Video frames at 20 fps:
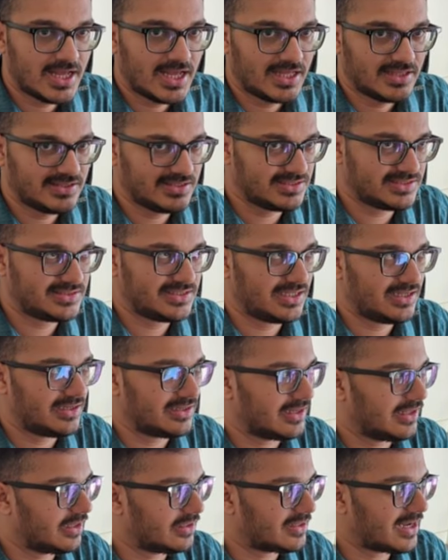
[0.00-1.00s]
This is
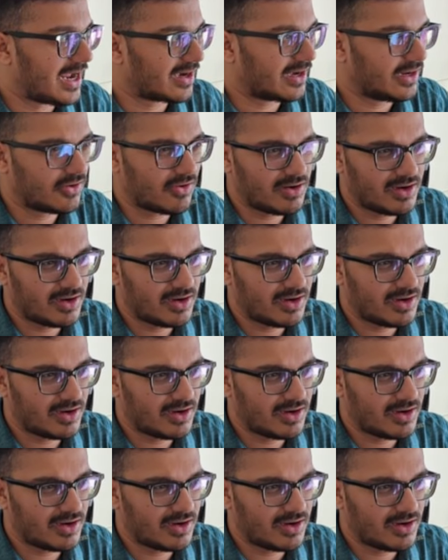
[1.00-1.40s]
a tactic called,